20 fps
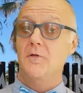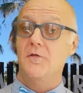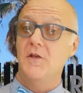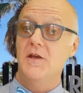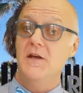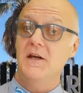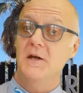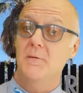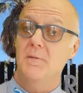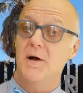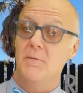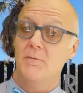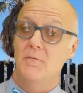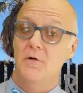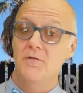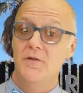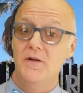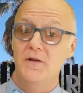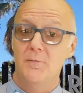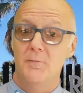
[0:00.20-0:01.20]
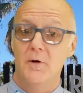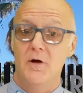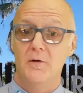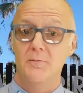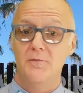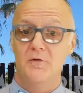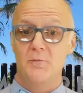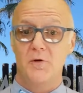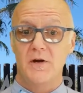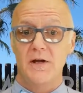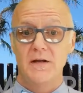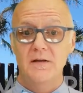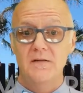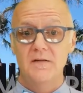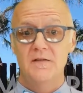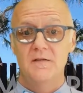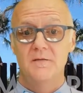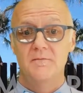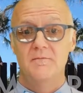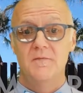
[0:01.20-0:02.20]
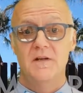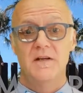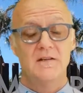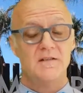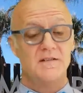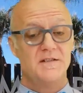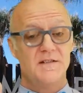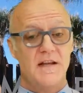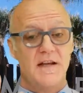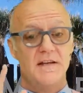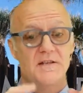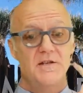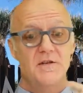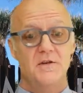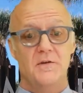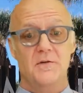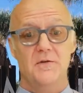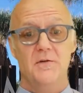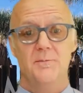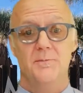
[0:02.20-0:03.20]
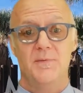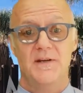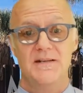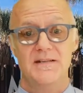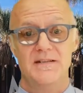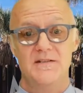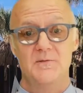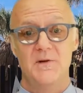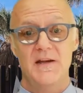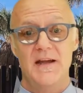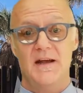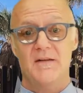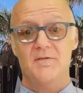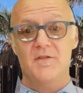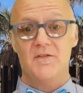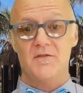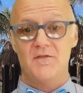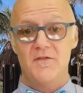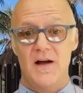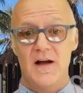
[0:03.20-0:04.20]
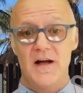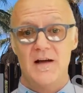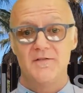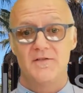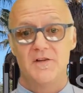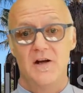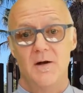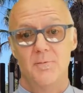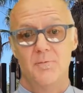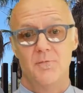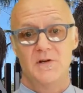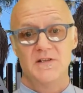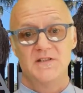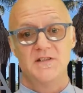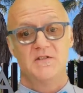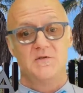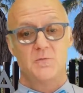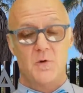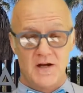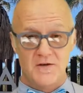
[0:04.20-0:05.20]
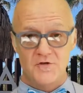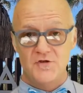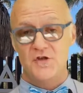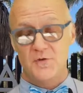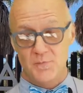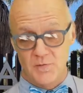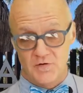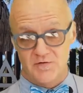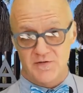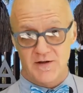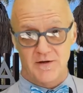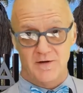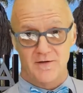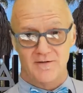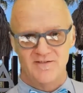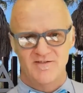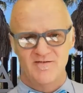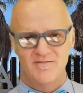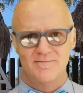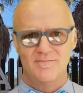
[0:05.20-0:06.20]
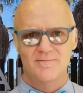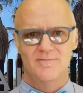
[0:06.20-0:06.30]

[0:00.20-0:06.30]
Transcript: Are you thinking about moving to Palm Springs? Stay tuned because we have the five top reasons why you should move here.